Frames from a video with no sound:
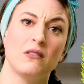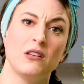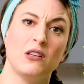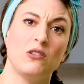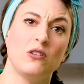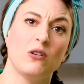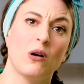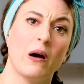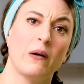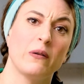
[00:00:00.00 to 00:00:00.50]
You
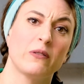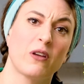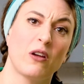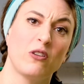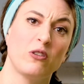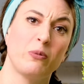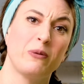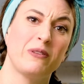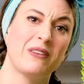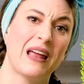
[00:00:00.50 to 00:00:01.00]
knew I was
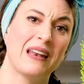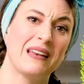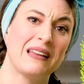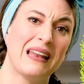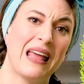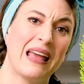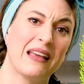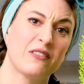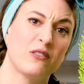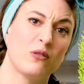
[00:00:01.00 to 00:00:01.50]
going to be standing
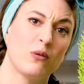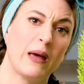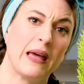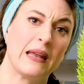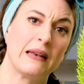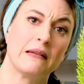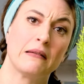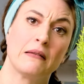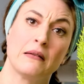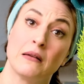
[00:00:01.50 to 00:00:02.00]
next to
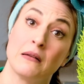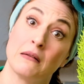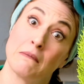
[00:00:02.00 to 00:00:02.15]
it.